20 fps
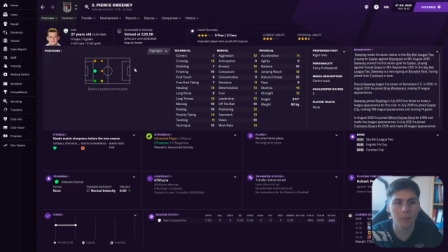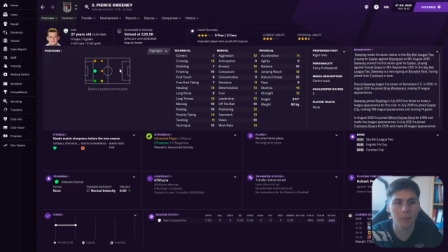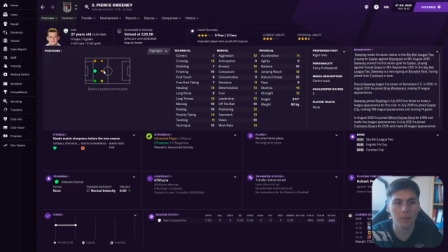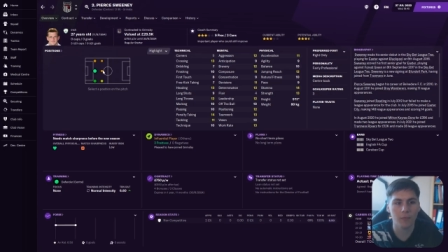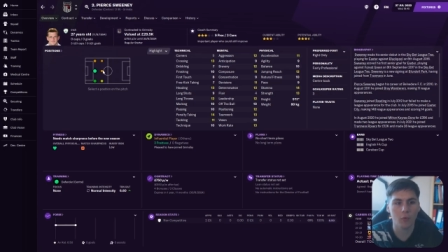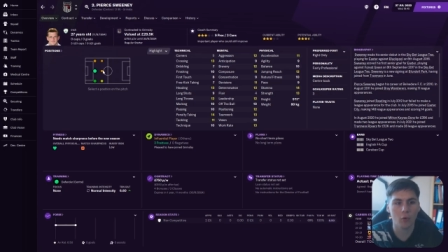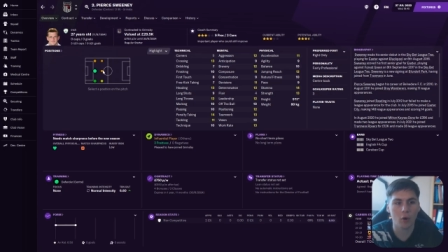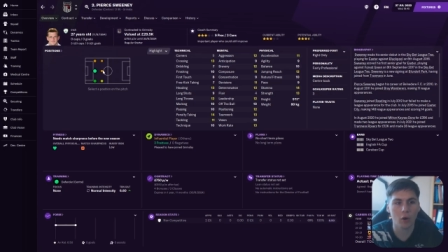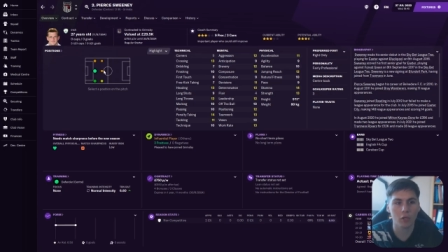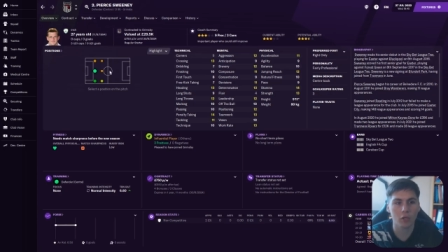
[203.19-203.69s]

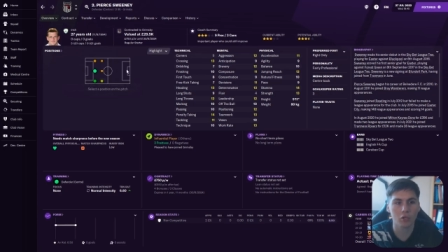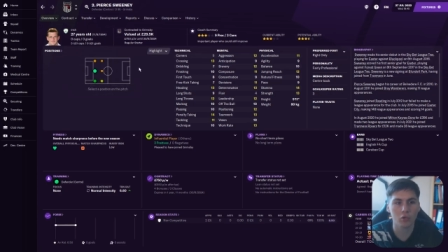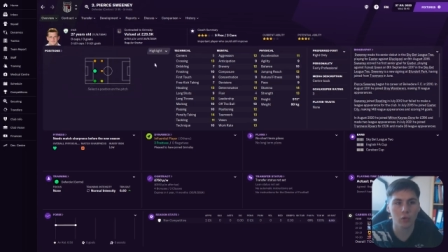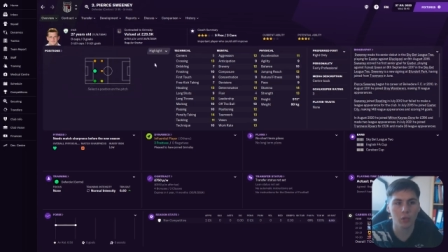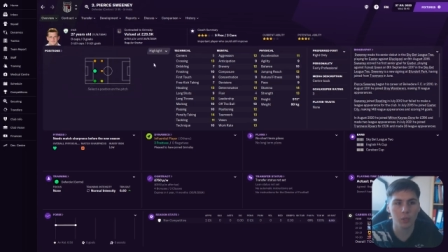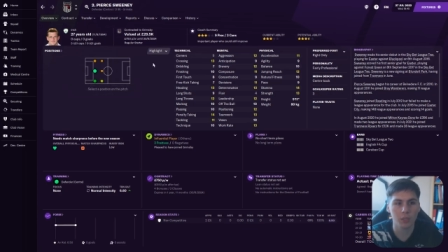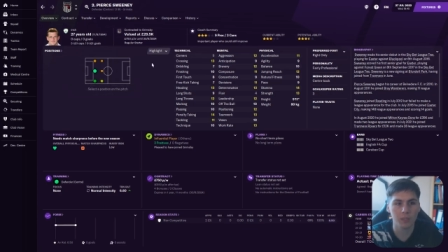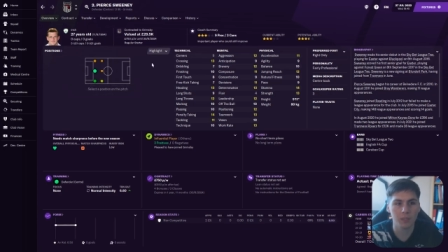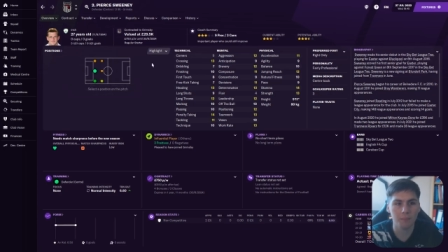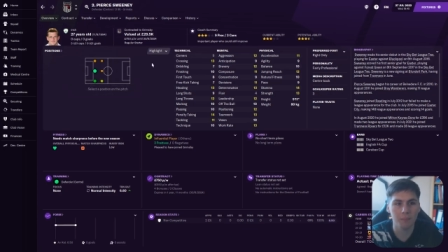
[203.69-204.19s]
before I
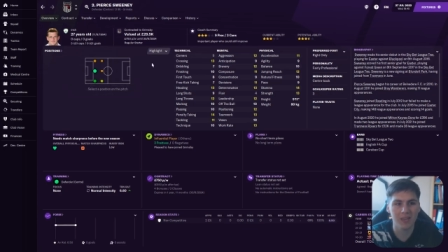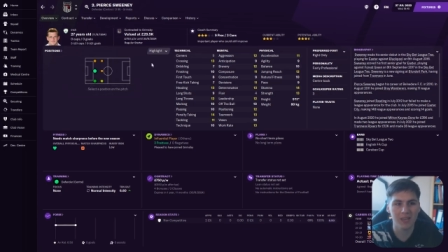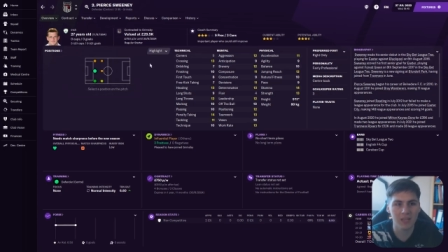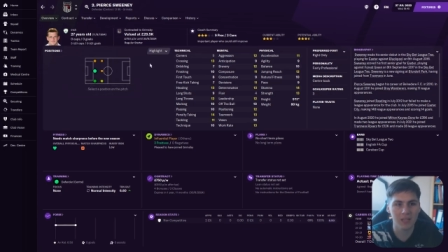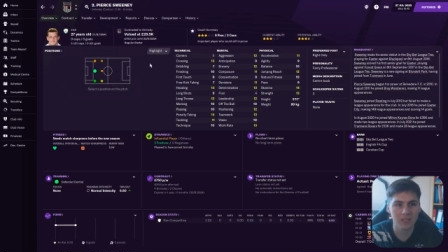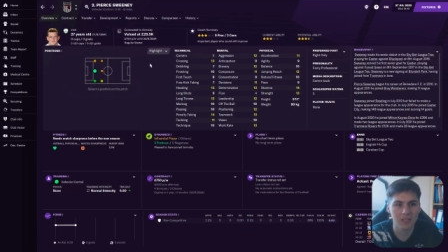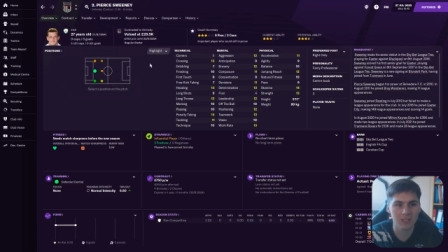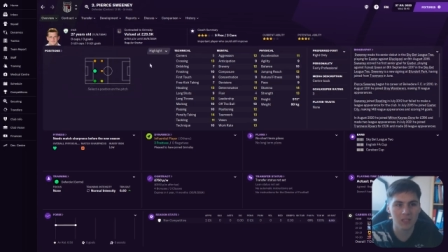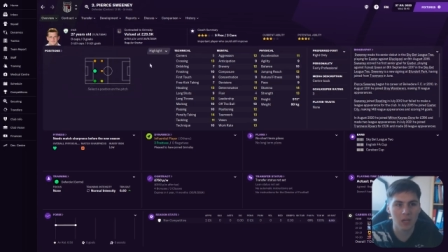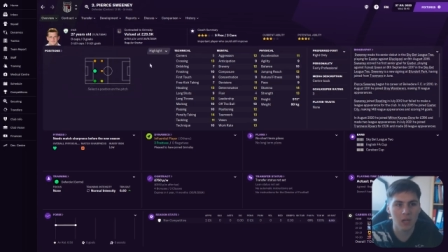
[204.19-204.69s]
joined, is
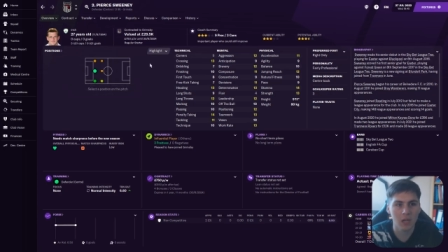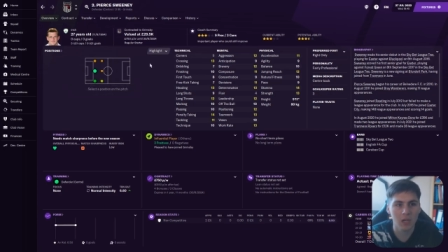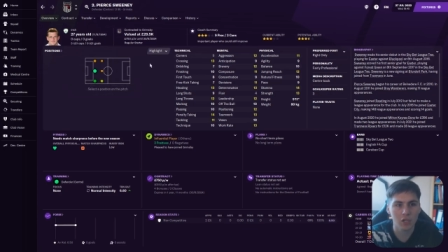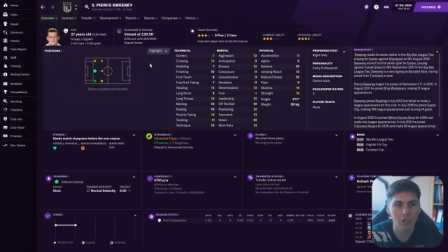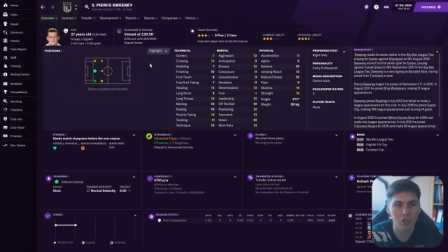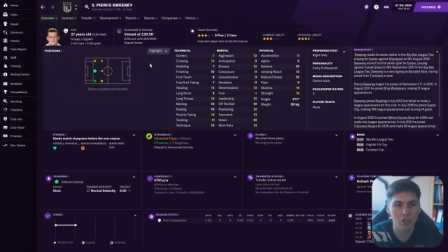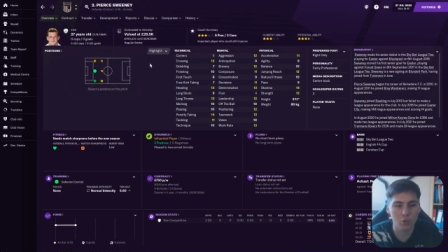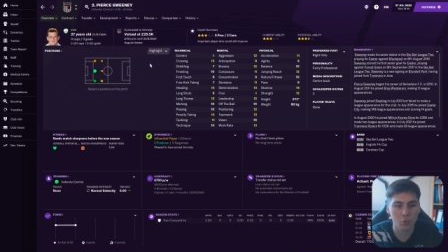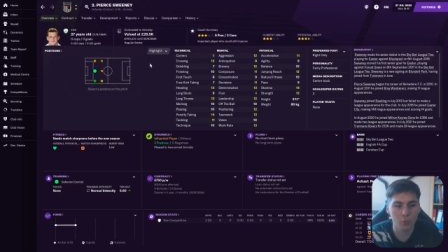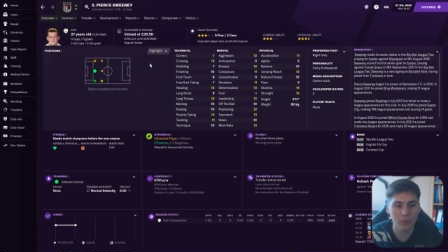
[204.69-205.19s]
Pierce
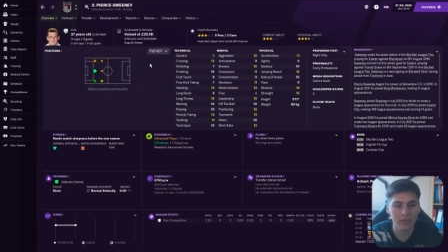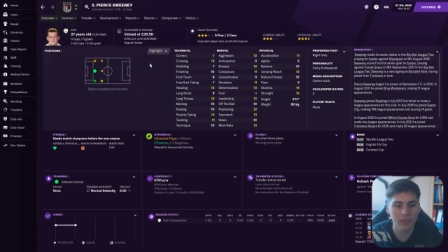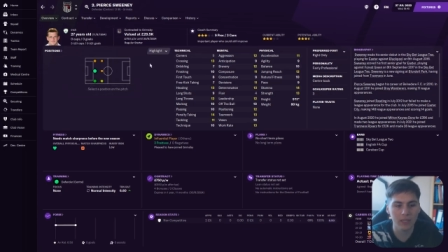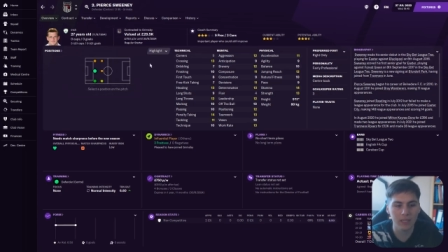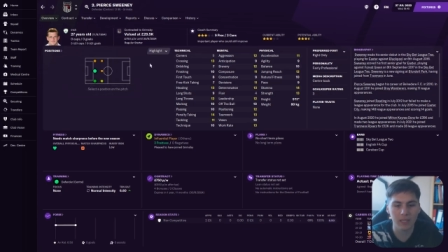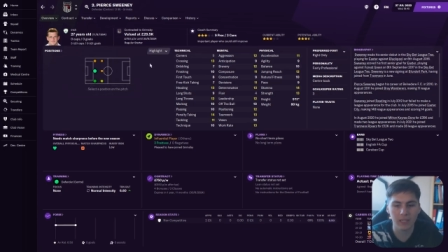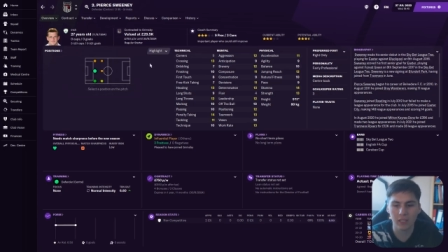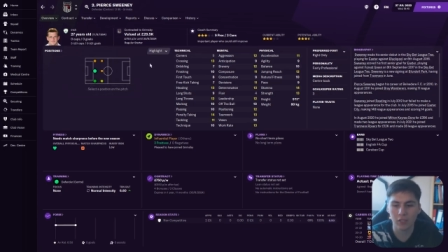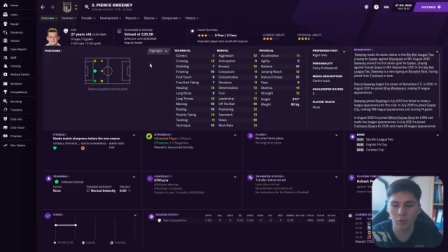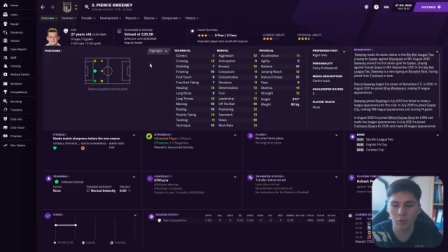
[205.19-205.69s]

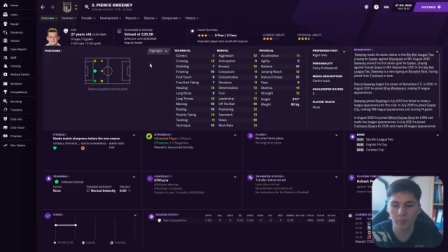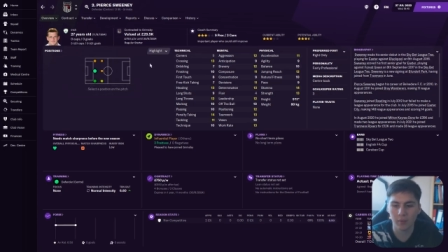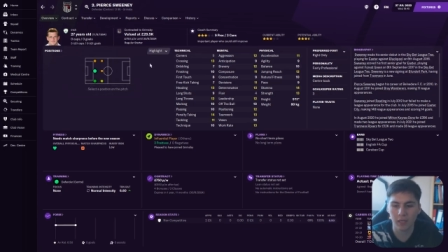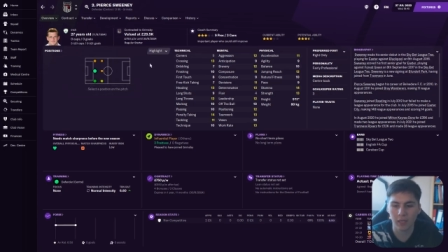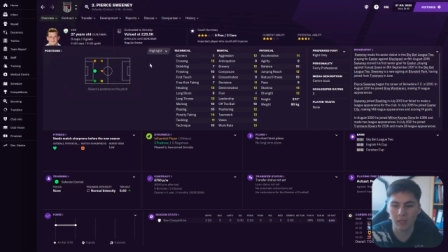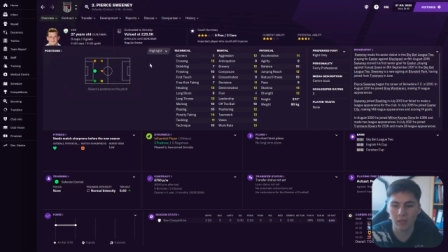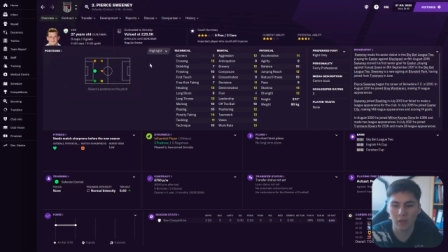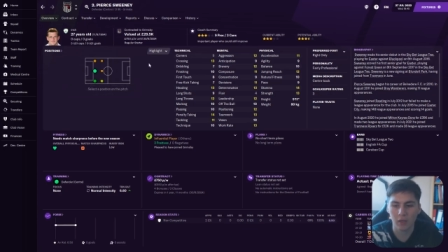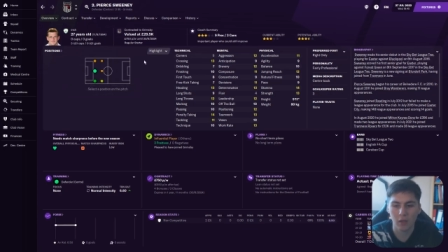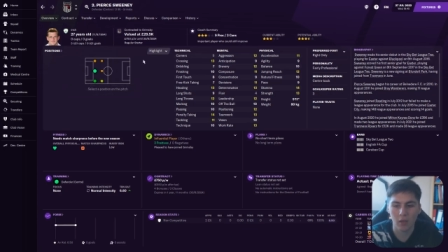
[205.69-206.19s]
Sweeney coming
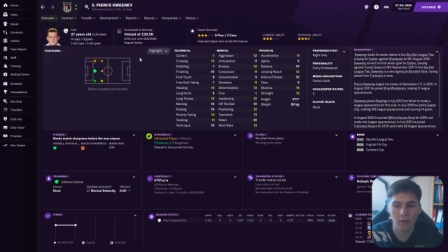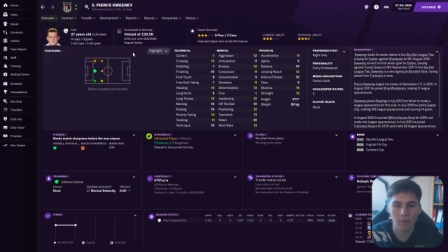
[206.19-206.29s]
in